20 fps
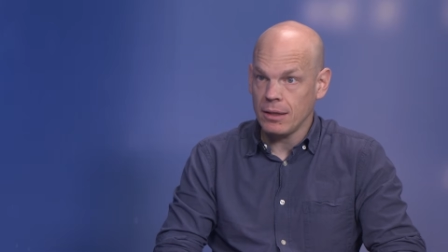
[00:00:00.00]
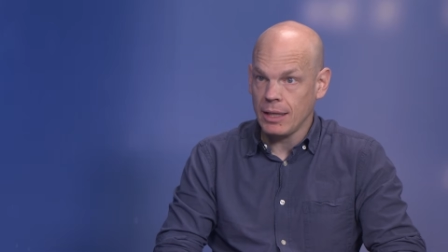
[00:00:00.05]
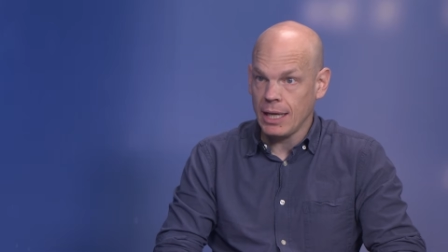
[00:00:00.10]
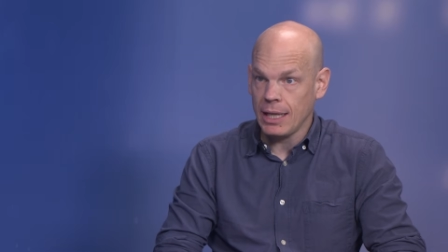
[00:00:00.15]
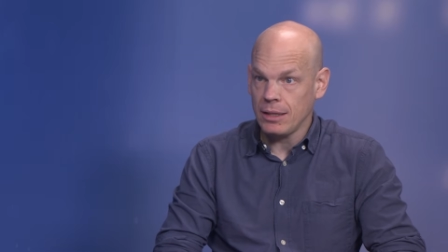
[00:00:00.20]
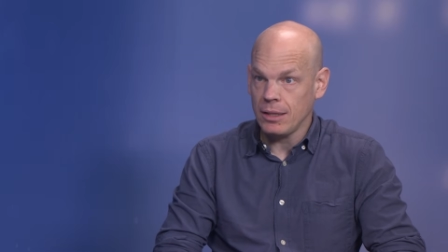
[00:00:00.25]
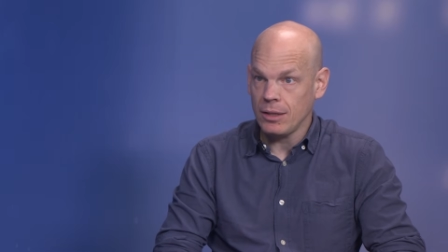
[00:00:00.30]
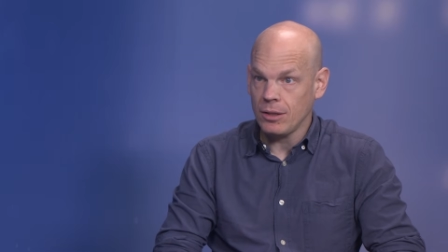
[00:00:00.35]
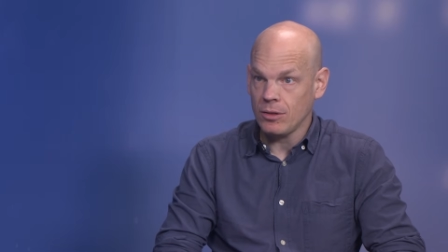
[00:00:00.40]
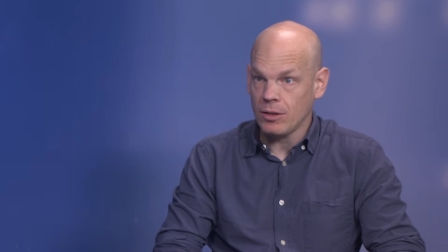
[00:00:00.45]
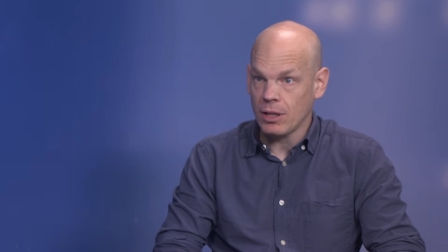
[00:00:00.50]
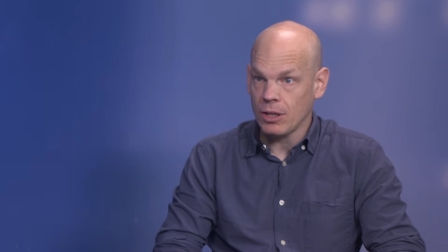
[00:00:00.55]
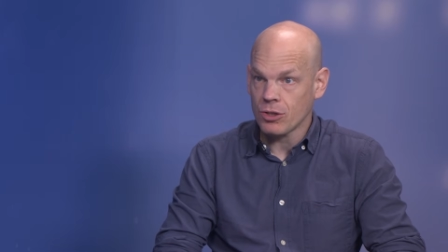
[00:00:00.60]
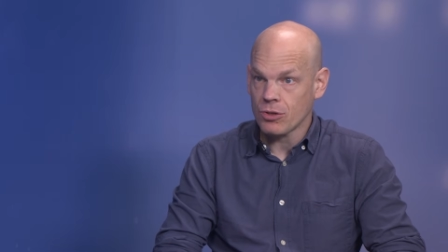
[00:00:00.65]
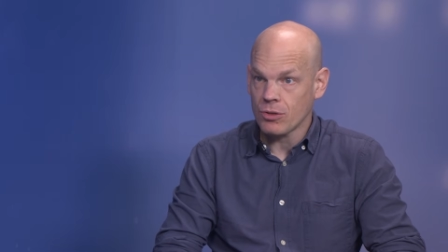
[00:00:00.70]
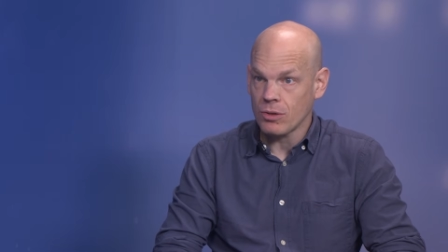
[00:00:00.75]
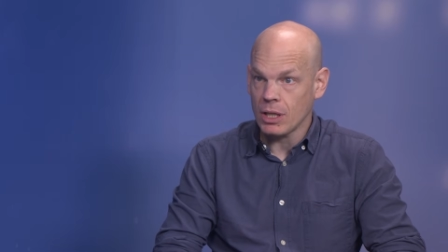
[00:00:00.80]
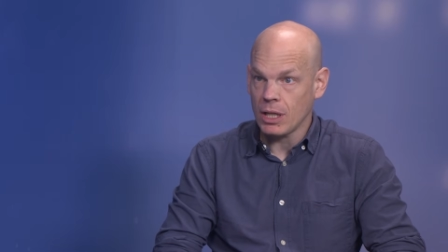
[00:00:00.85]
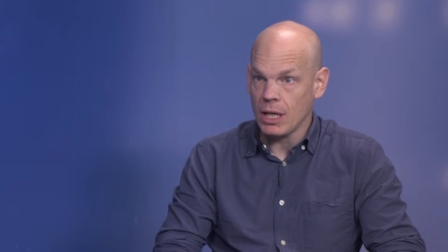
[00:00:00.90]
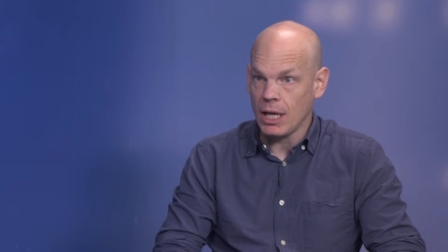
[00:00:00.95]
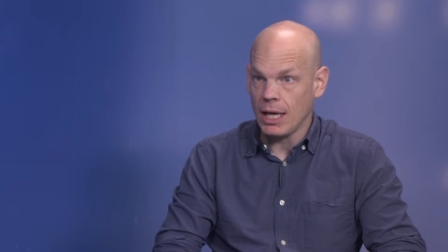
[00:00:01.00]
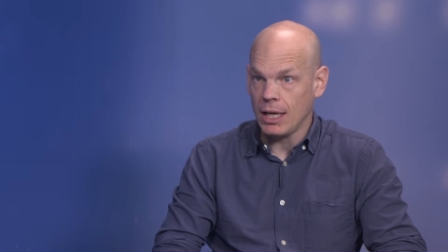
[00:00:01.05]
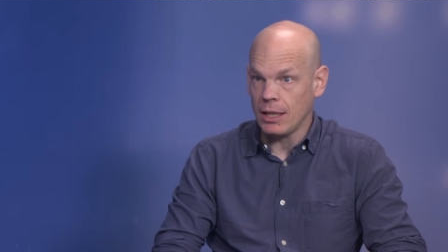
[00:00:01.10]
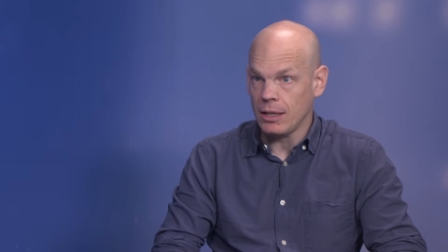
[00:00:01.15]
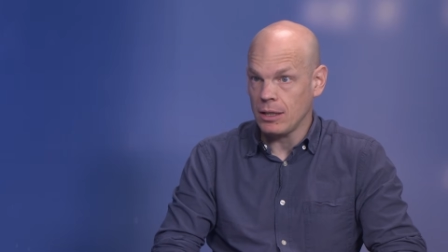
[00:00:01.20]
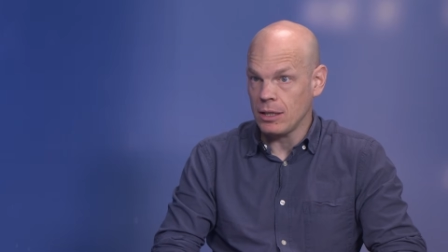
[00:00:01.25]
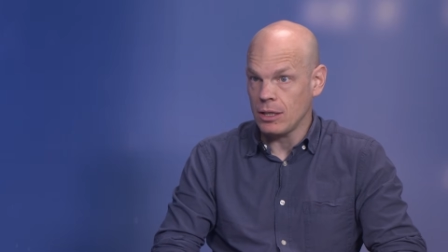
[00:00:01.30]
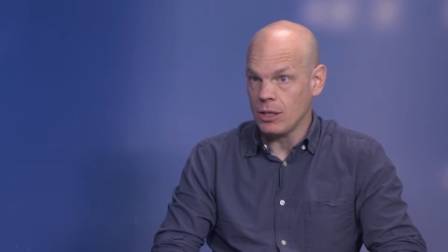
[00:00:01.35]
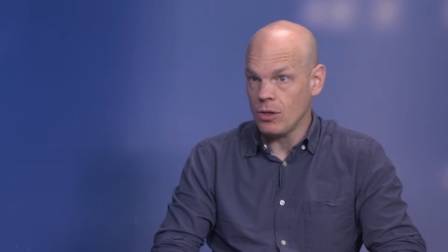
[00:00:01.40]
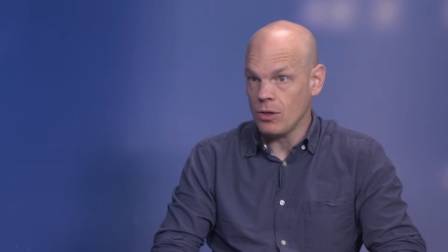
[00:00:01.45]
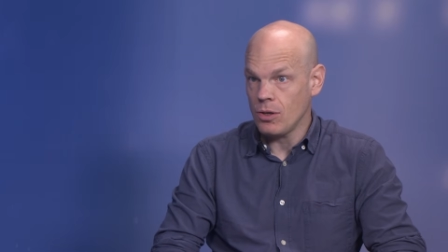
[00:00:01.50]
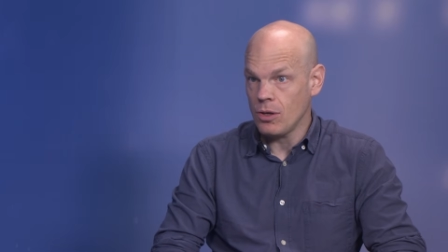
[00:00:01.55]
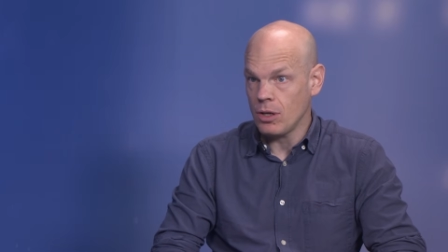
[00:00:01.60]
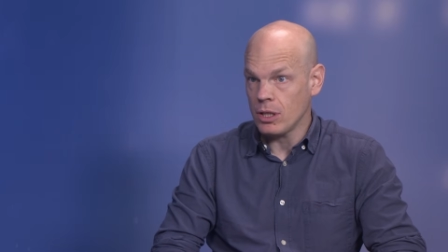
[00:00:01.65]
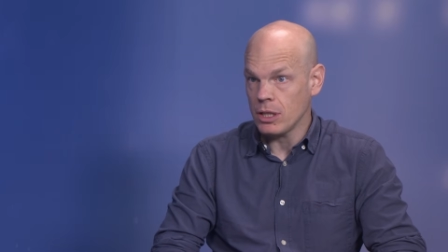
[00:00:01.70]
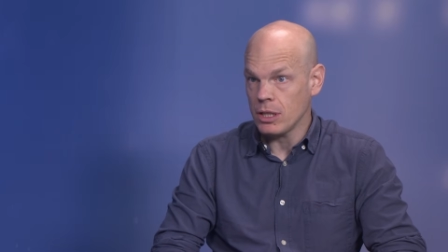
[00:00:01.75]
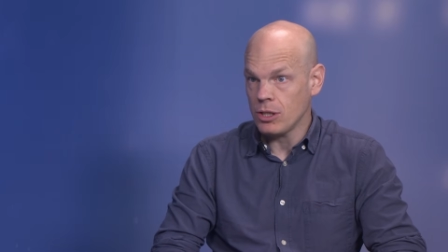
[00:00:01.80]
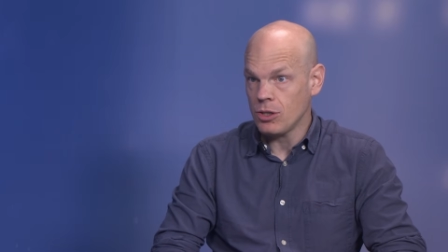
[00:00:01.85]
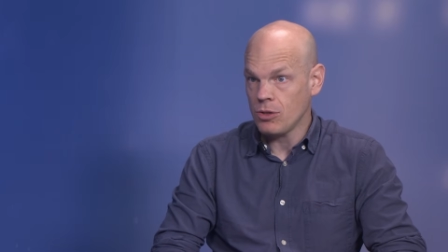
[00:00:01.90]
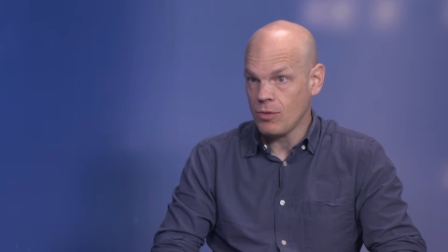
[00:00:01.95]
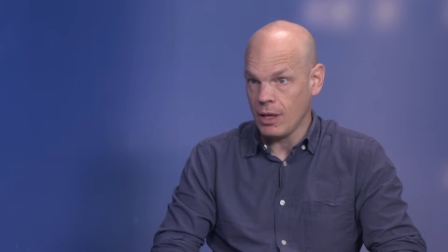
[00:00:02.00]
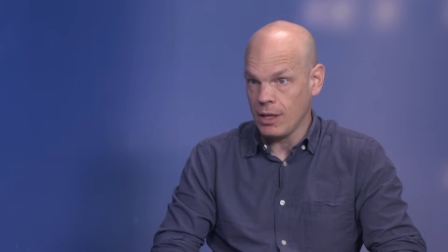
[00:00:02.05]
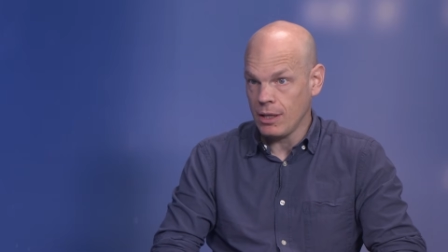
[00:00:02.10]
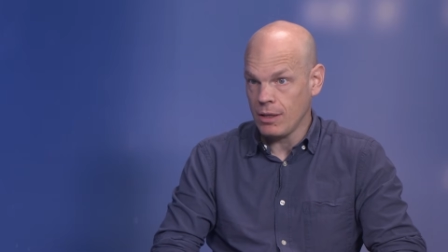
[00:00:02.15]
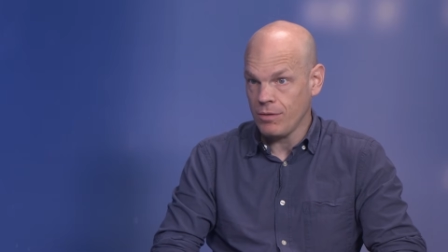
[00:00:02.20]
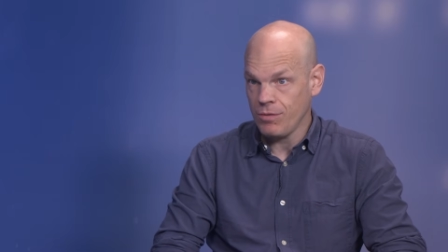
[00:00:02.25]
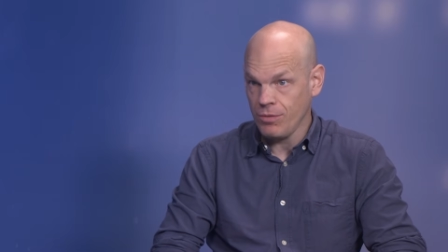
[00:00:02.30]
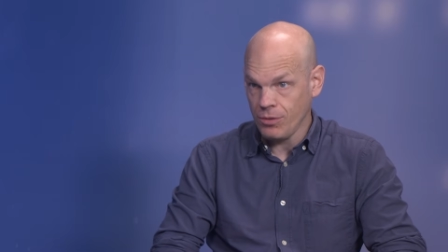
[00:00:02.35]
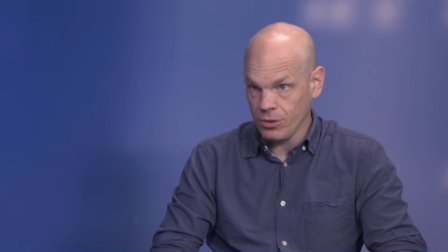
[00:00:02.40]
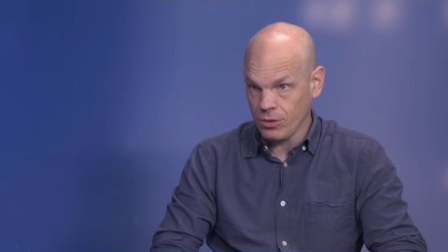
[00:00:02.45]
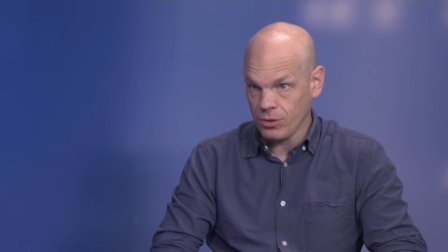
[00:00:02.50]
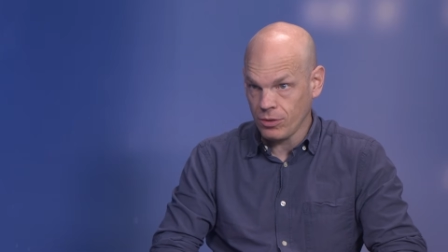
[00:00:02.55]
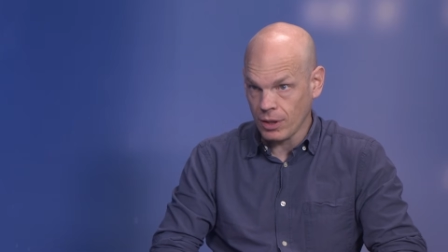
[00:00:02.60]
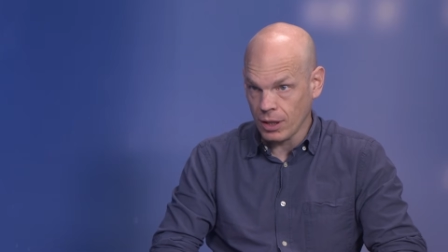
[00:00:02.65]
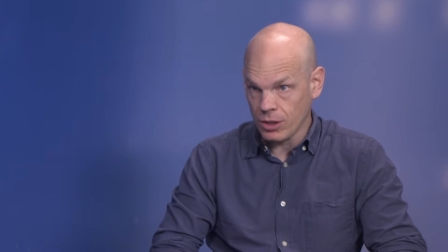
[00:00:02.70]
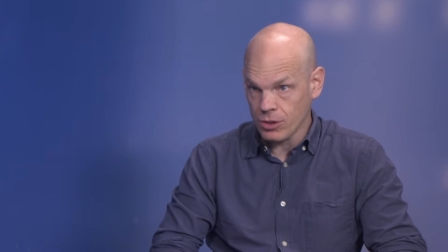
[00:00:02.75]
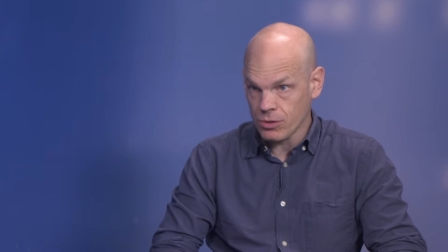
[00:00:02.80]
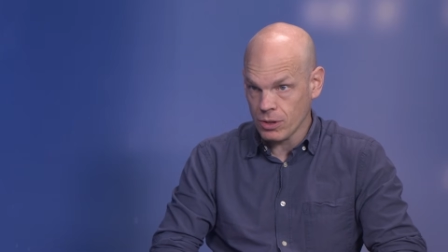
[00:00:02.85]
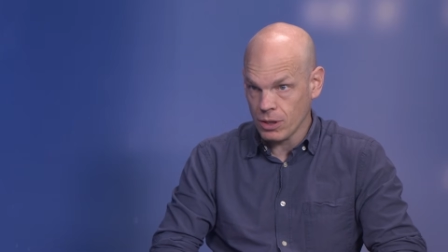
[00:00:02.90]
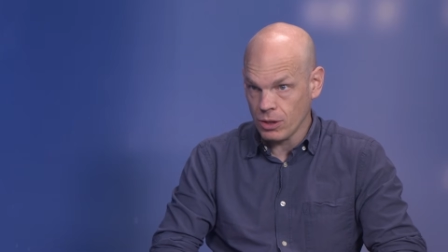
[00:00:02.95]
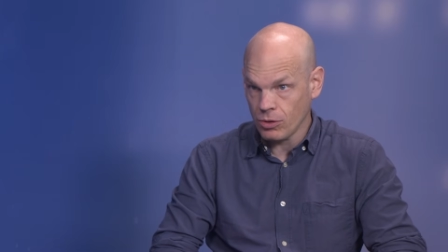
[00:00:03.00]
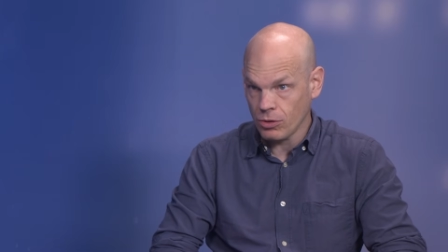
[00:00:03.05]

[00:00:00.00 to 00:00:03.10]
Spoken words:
19th century and the early 21st century.